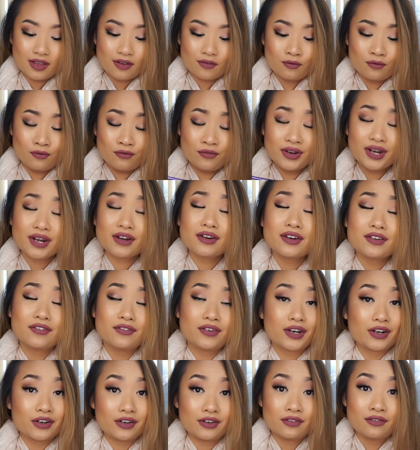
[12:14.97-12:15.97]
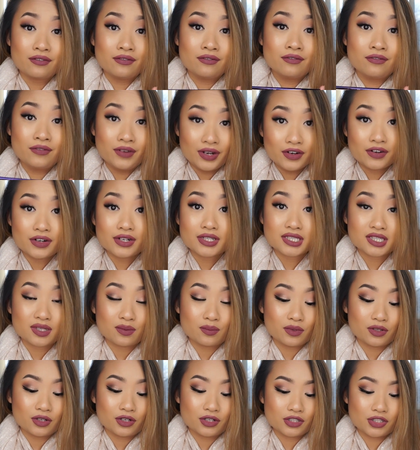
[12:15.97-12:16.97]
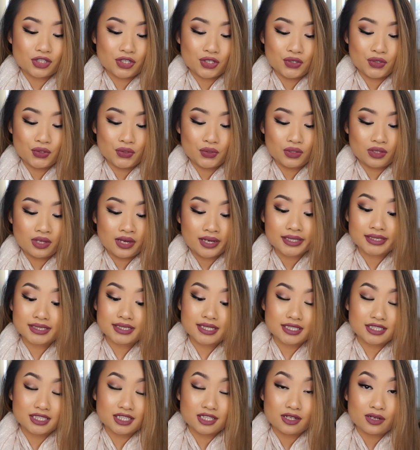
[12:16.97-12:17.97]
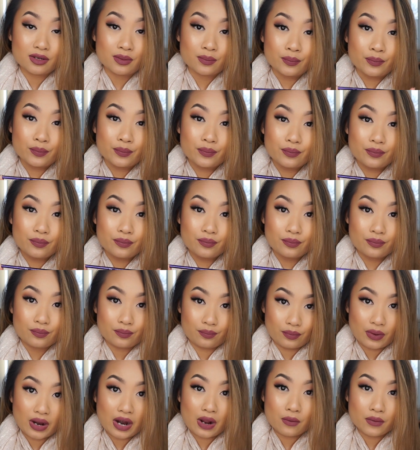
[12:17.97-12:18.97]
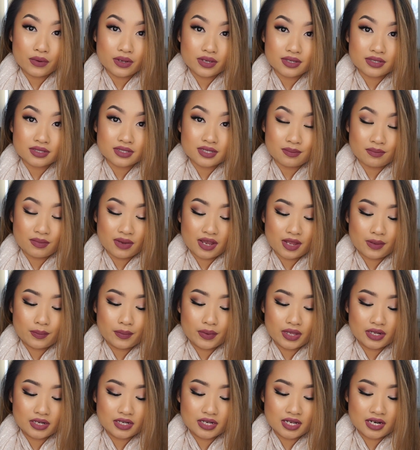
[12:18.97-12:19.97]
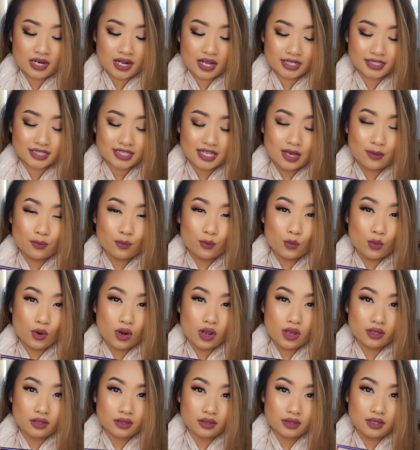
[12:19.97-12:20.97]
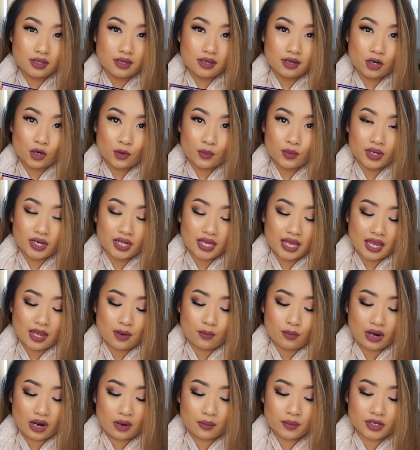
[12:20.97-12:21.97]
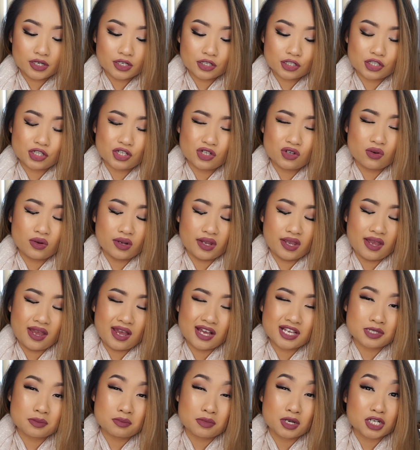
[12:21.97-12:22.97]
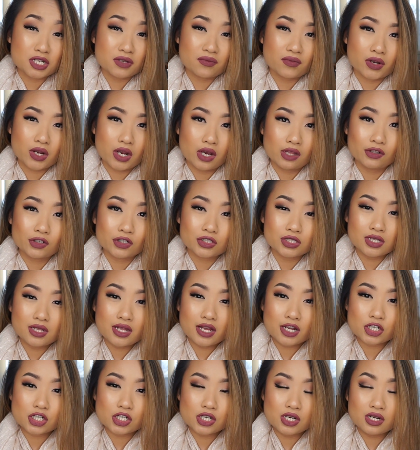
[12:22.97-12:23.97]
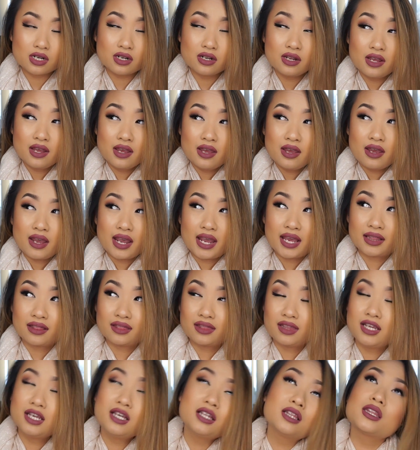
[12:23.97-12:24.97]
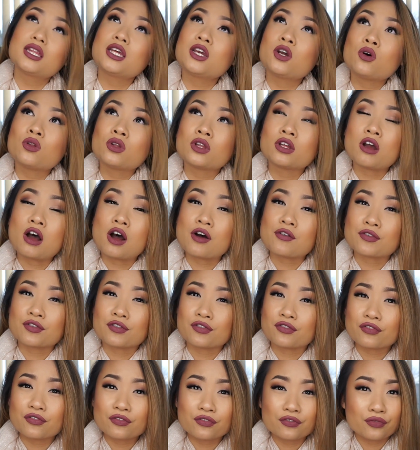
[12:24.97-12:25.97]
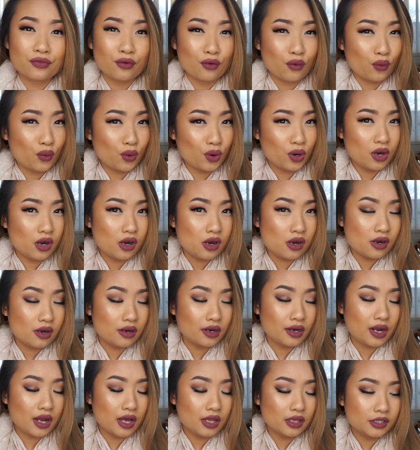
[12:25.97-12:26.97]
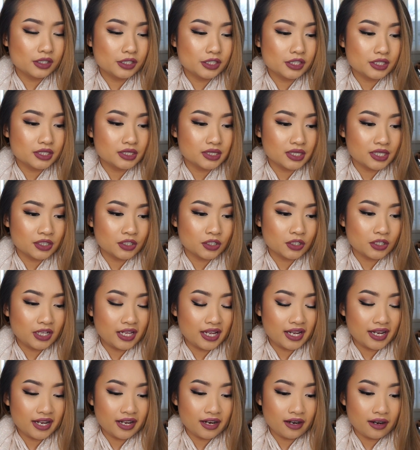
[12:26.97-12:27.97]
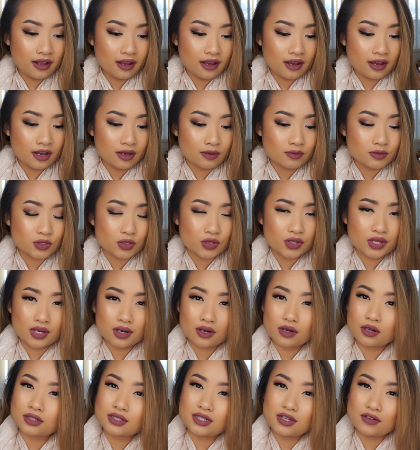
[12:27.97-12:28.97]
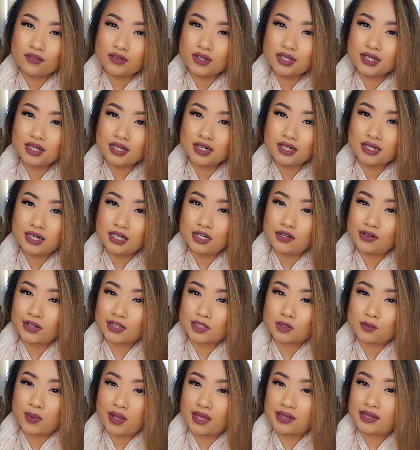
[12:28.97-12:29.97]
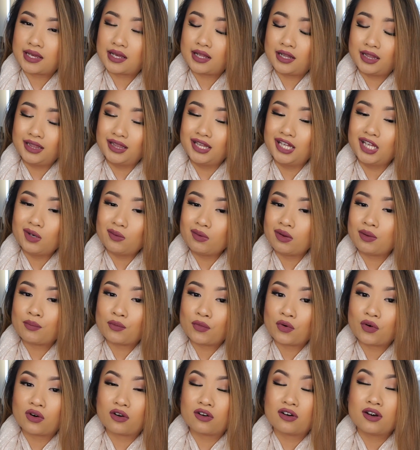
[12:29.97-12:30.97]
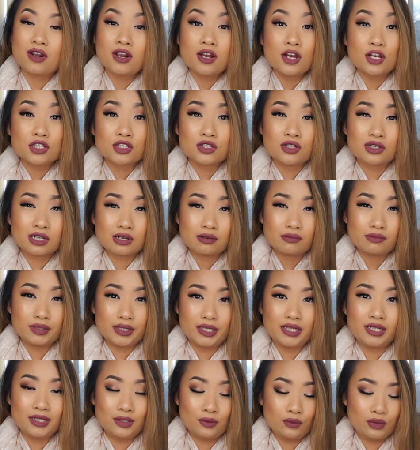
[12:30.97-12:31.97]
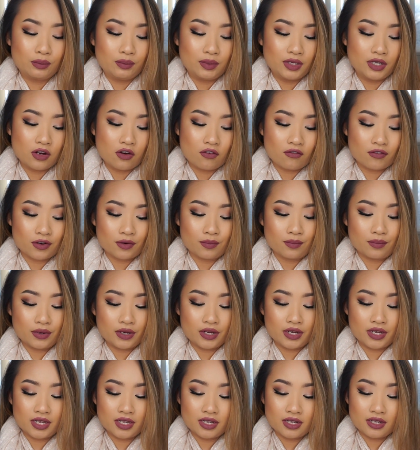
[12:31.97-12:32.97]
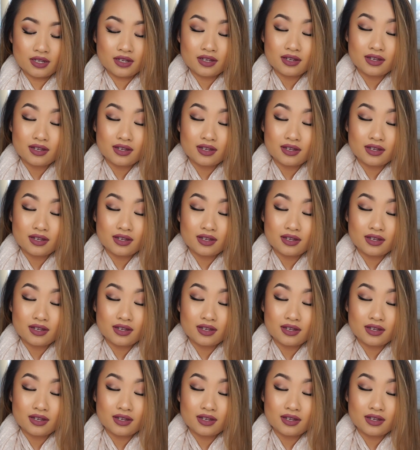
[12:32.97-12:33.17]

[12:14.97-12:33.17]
Very similar to the Anastasia Brow Wiz in my opinion, except with the Urban Decay Brow Beaters you don't get as much of a color selection. I think they only offer 4 colors in their line, so they are definitely going to need to expand that a little bit more to completely win me over, but